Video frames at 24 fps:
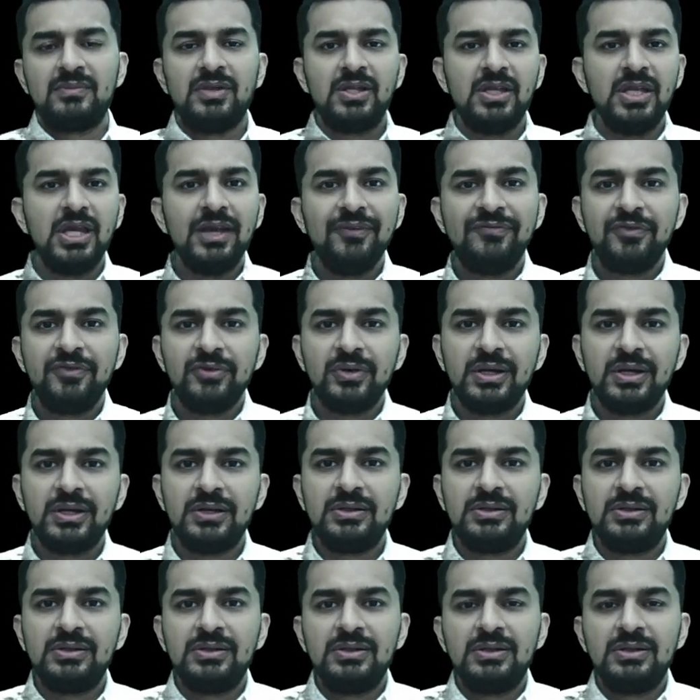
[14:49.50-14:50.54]
If you
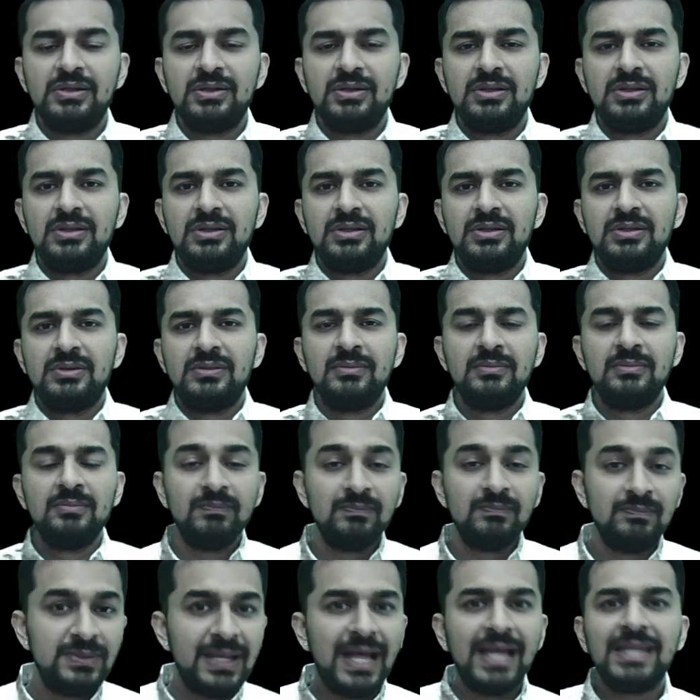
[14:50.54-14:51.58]
are
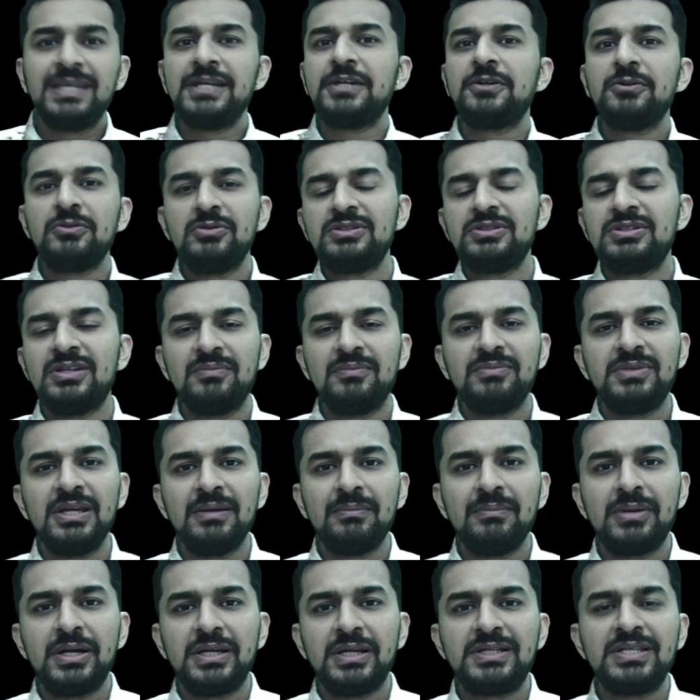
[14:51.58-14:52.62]
planning to do something
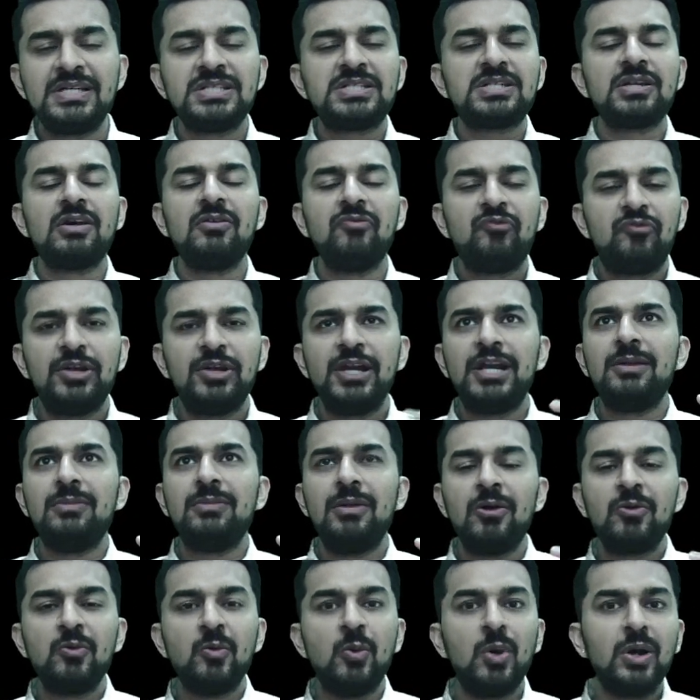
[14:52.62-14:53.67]
but just afraid
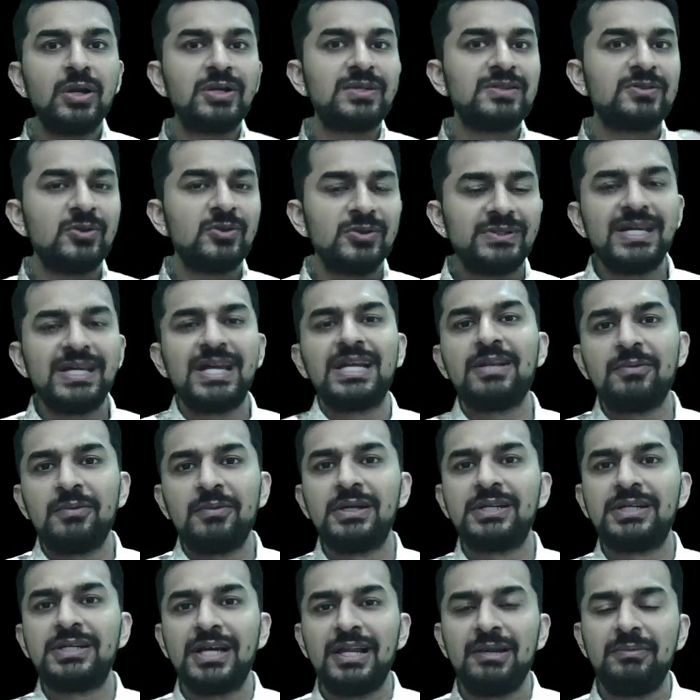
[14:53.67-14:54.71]
about what society will
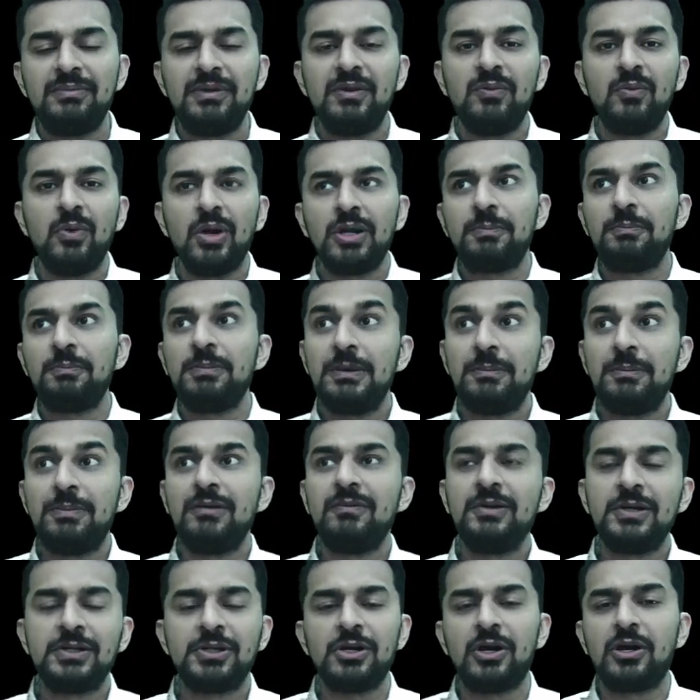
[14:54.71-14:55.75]
tell me, what people
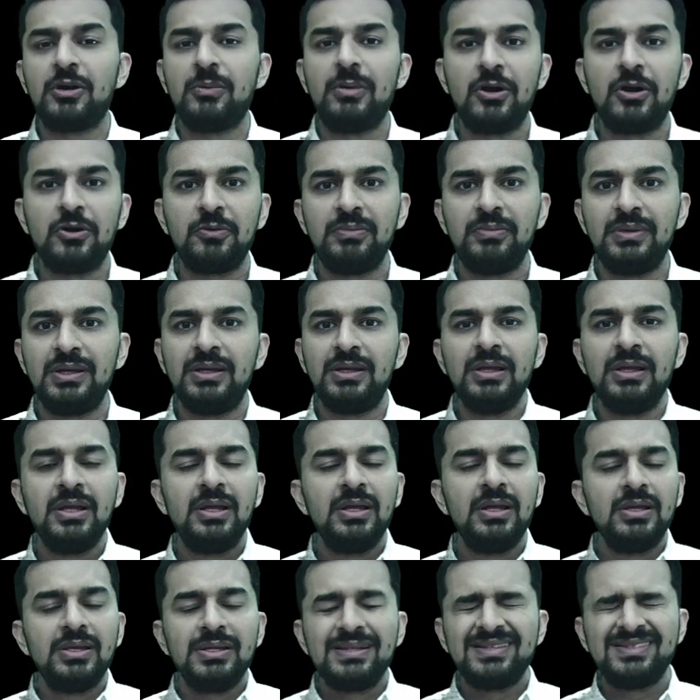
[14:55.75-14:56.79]
will talk about me,
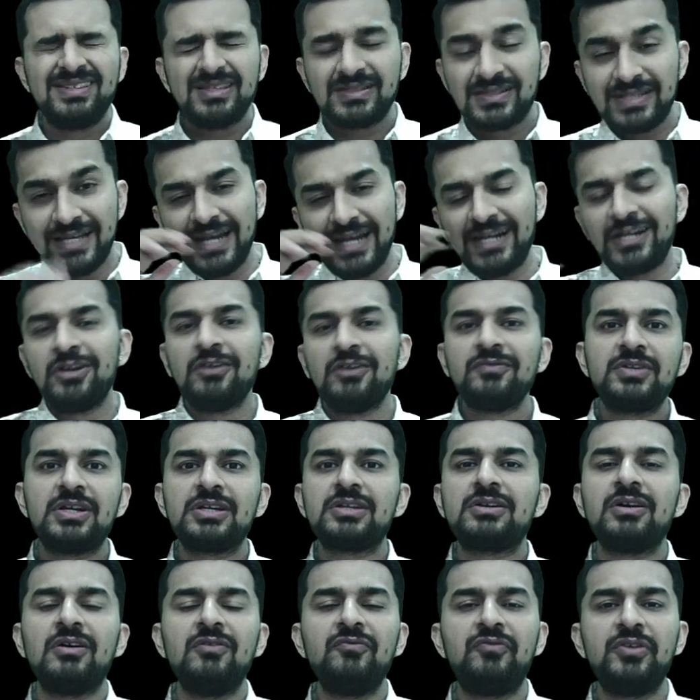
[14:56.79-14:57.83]
just get rid of that
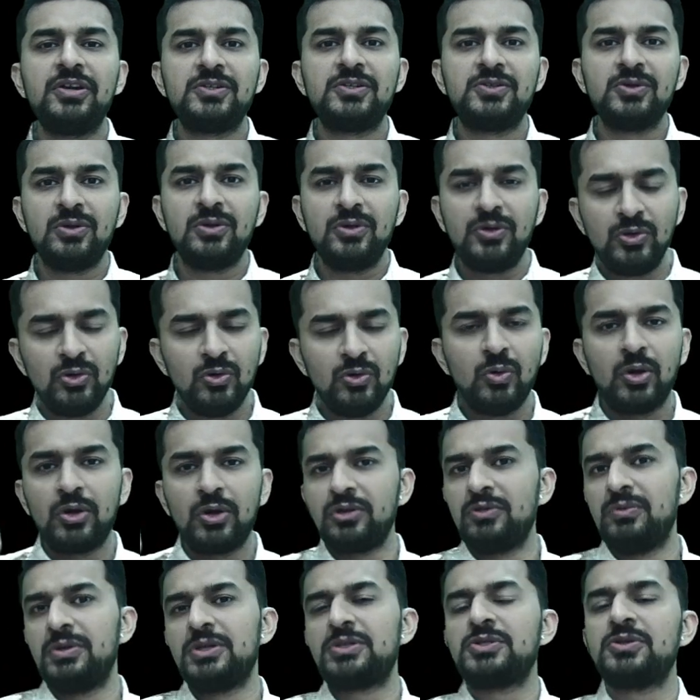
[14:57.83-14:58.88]
comfort zone, do what
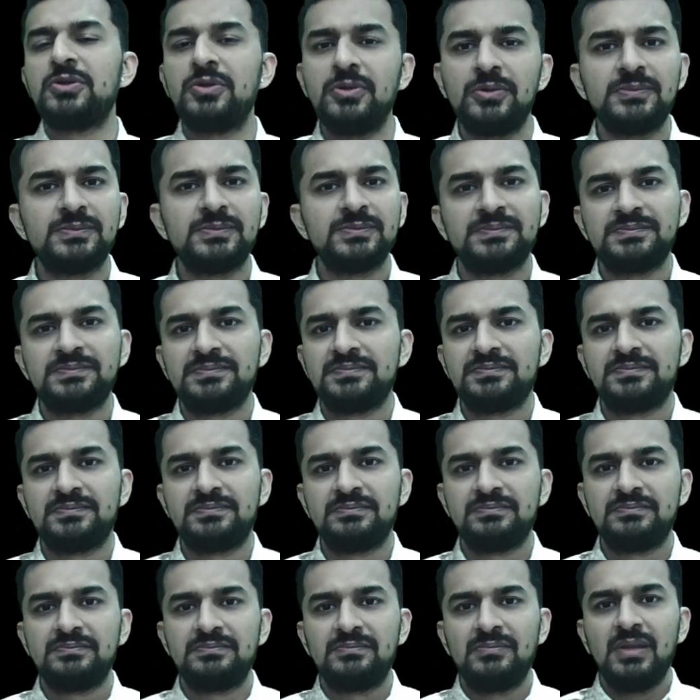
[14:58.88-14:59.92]
you wish to do.
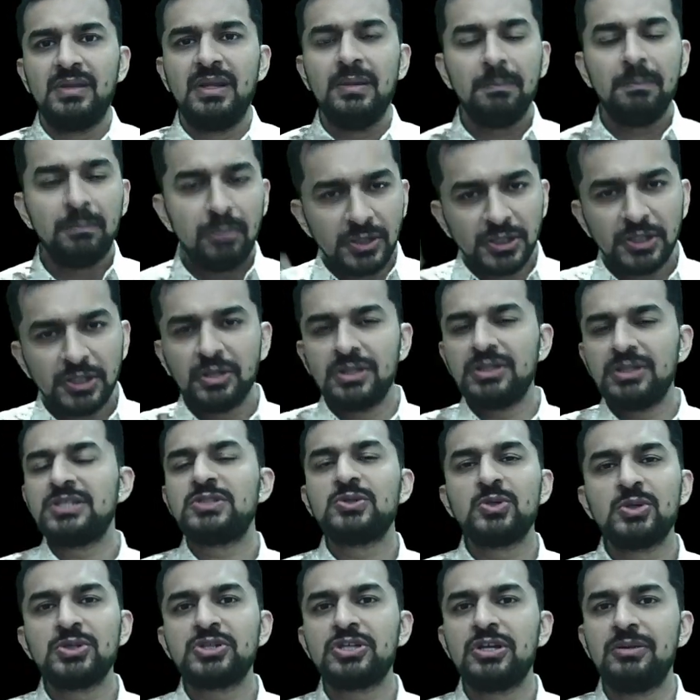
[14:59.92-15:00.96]
put it on the
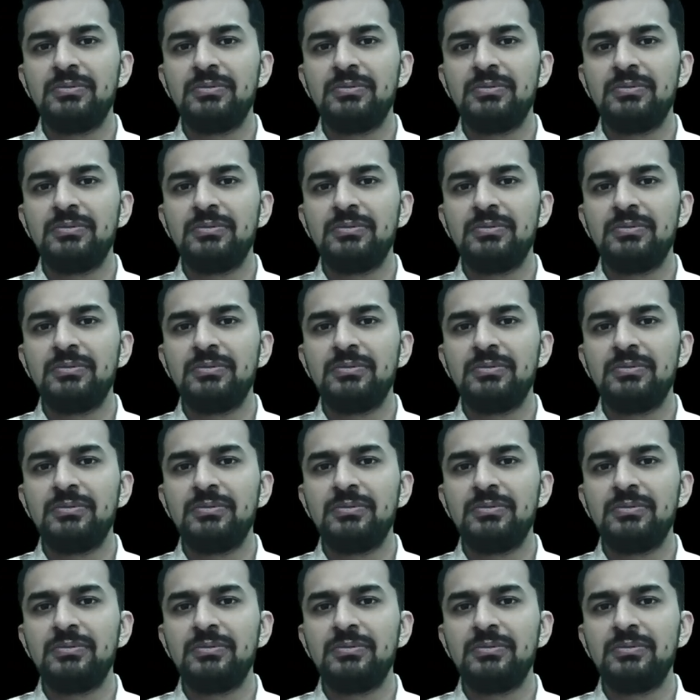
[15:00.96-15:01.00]
social